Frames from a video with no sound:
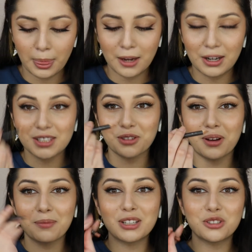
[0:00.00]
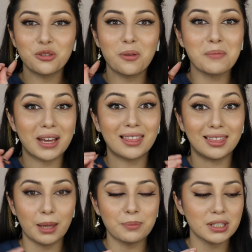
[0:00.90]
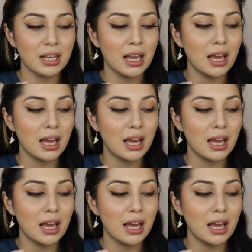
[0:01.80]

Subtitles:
Alright, so I'm gonna do my lips.